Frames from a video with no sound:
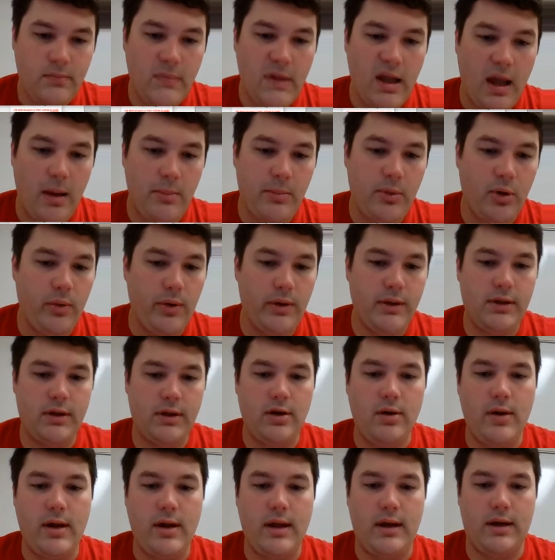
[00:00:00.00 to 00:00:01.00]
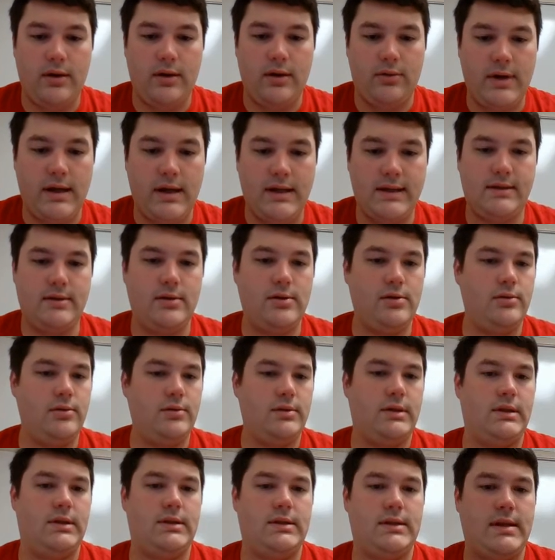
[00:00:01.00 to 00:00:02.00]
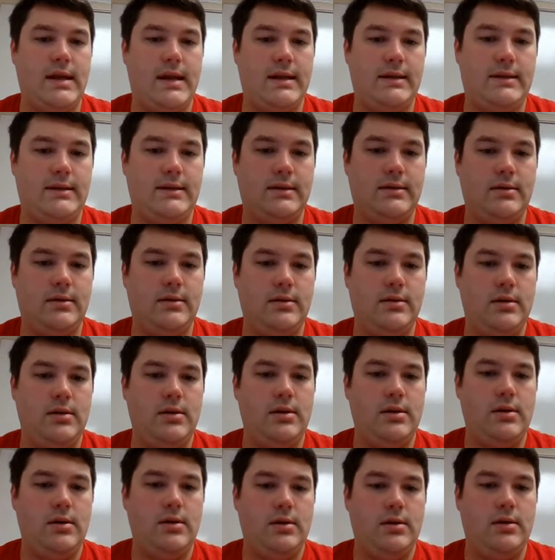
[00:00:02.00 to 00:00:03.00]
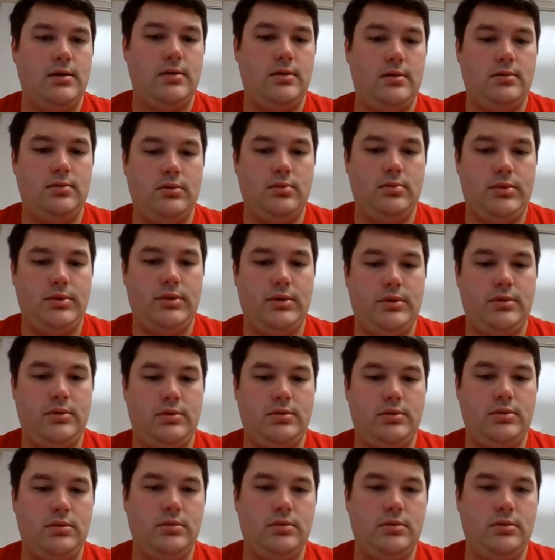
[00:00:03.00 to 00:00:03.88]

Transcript: I'm going to go ahead and erase those because that's, oops,